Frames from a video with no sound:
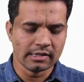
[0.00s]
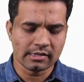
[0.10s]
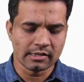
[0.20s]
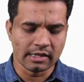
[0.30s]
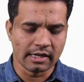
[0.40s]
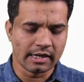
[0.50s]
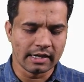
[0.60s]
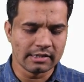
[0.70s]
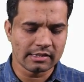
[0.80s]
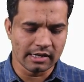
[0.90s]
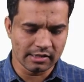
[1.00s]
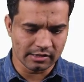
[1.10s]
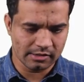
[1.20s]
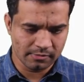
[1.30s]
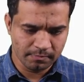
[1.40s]
discussing again
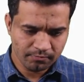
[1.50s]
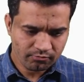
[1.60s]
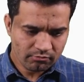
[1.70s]
inside this.